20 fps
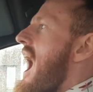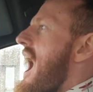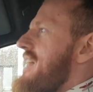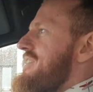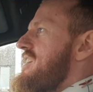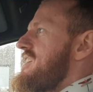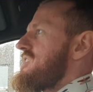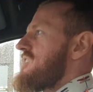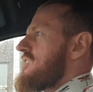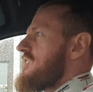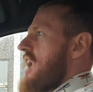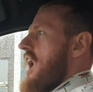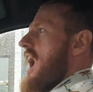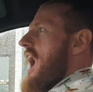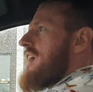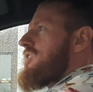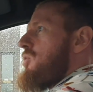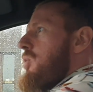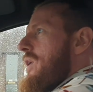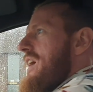And then
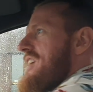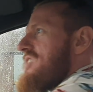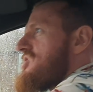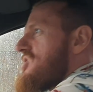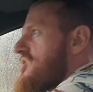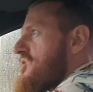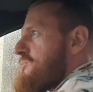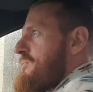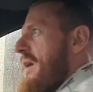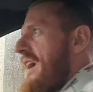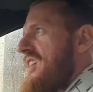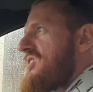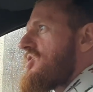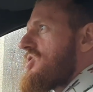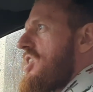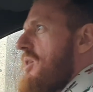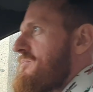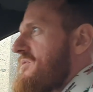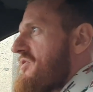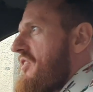a Queen's speech
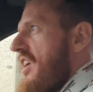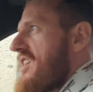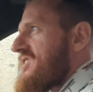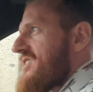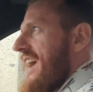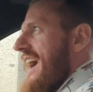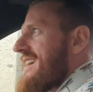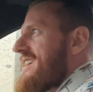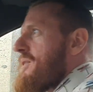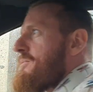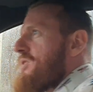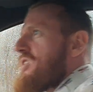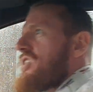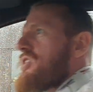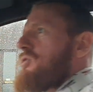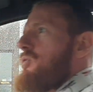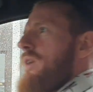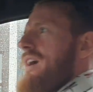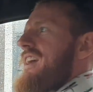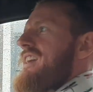comes first, Kathleen, where the
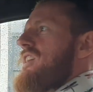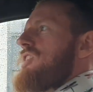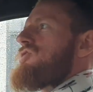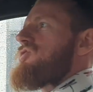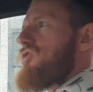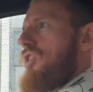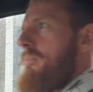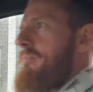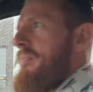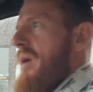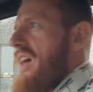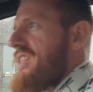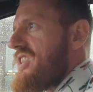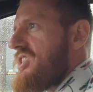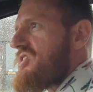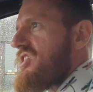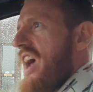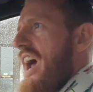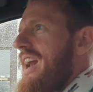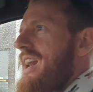Queen will jump on the
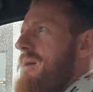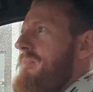telebox.